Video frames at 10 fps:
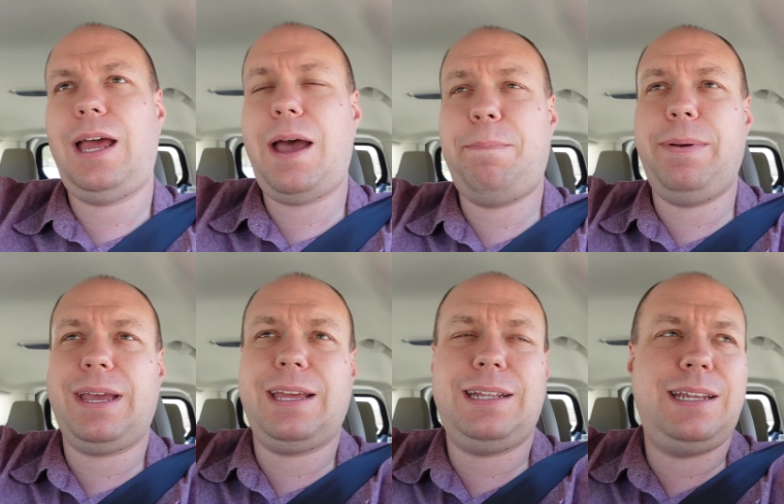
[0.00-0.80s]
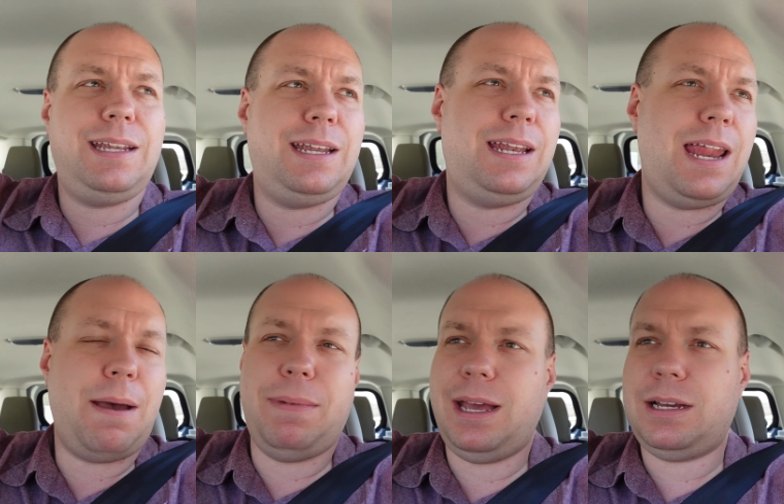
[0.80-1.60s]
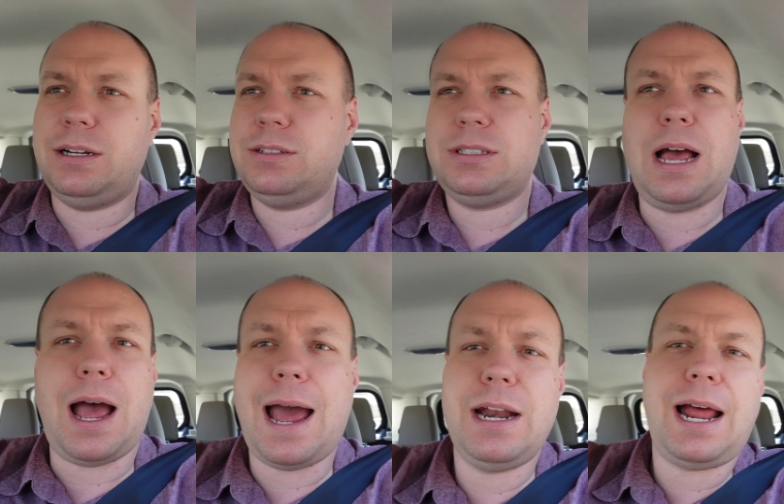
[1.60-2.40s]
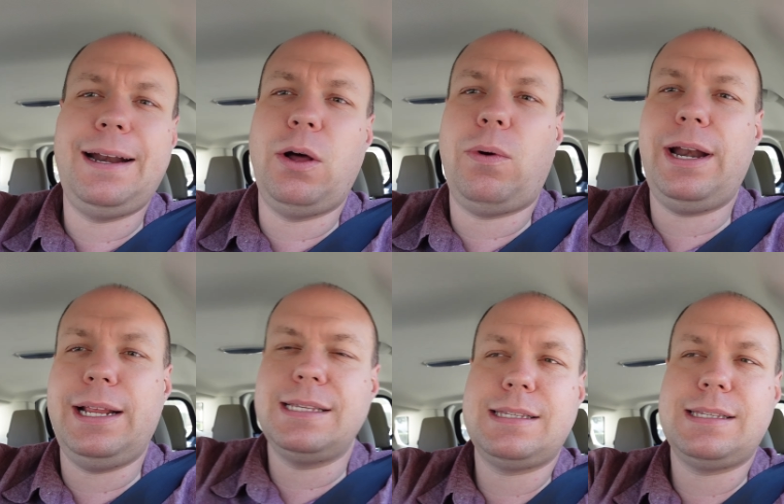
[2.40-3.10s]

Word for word: Epic Demic or I don't know what it is.